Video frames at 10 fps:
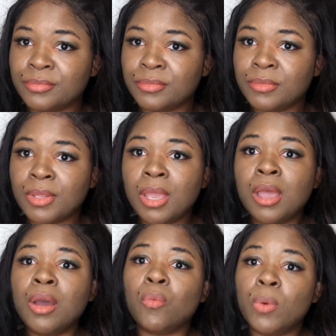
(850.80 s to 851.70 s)
we
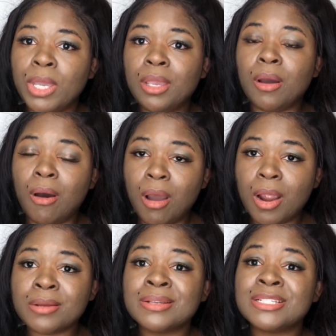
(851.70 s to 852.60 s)
are
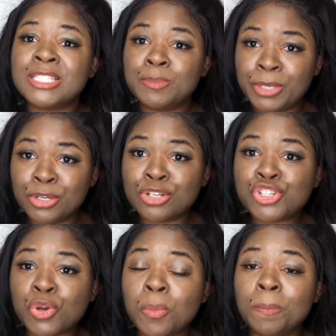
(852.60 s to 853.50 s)
spiritual
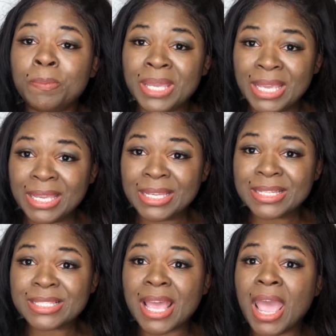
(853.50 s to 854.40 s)
beings
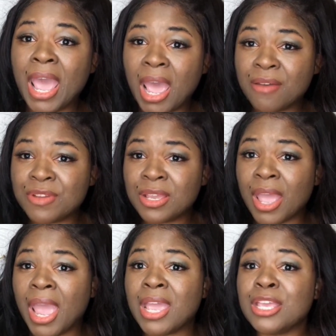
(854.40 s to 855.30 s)
having a
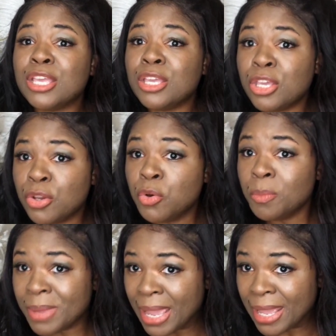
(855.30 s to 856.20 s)
human
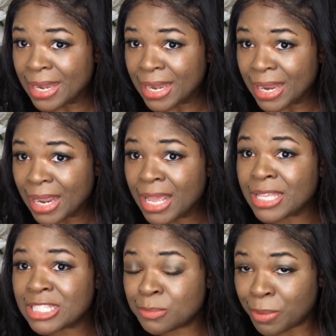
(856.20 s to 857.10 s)

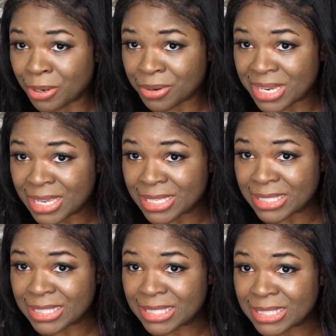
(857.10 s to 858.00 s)
experience.
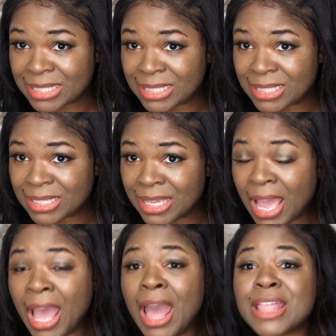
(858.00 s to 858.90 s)

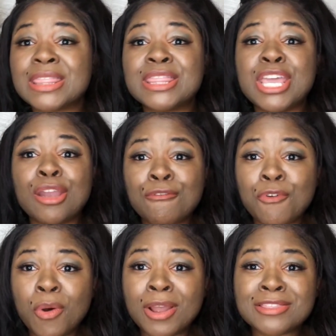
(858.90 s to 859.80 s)
Therefore,
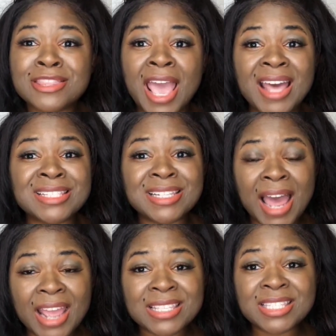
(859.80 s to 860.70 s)
that's like
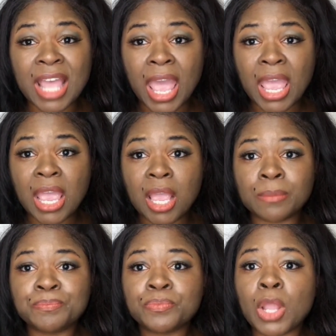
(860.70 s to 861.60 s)
saying
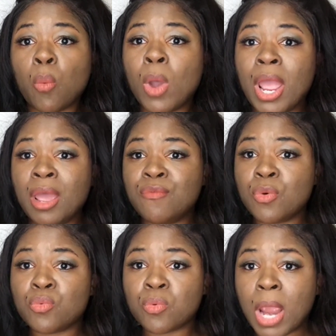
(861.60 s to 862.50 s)
whatever race
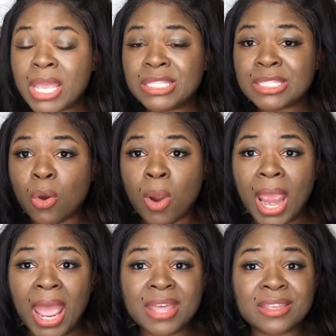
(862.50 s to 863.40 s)
or
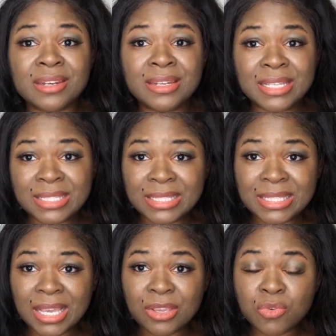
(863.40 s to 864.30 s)
ethnicity you
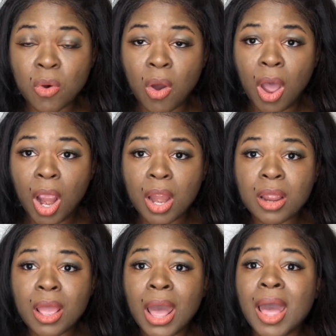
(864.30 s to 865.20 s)
are,
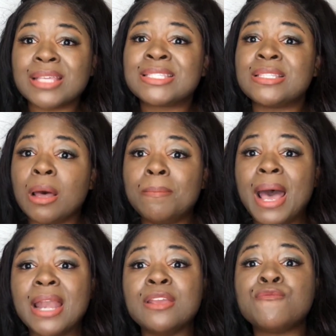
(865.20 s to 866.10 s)
somebody from
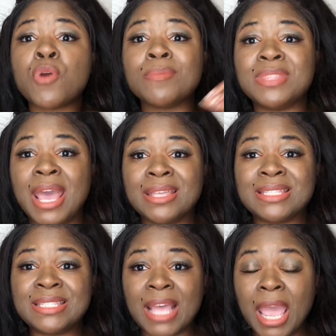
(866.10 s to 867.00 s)
that
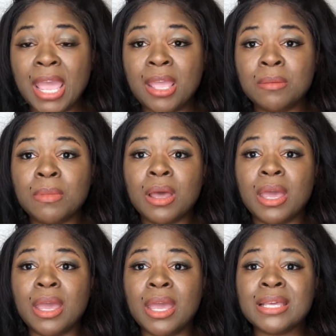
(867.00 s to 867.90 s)
same
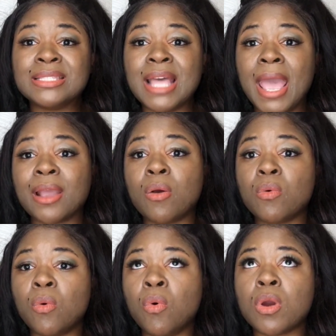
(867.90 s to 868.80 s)
exact or
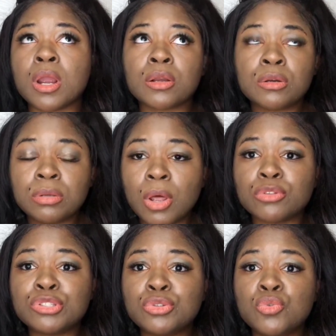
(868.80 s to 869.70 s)
close to
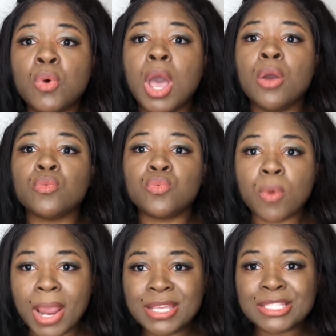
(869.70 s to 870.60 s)
race
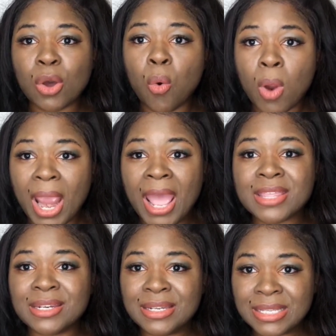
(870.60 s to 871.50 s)
or
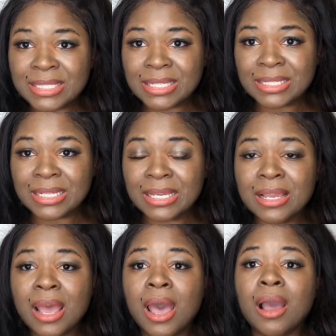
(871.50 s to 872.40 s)
ethnicity
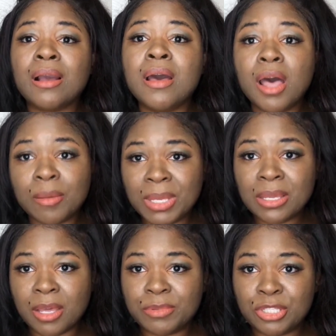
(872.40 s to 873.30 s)
coming up to
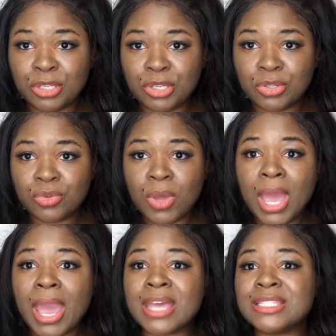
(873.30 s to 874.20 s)
you and
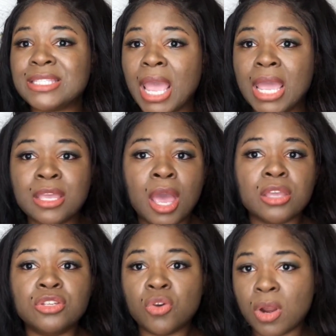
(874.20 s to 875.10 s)
saying you're
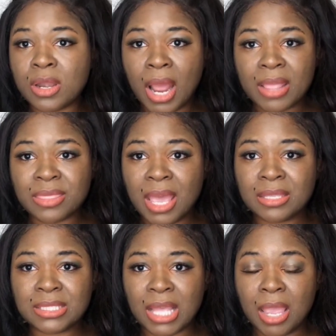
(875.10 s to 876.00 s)
not that same
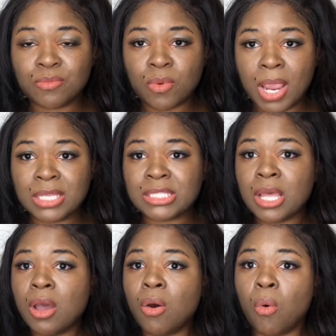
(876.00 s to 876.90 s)
race
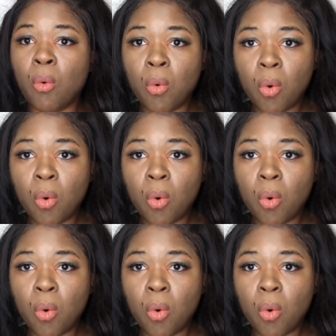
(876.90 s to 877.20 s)
or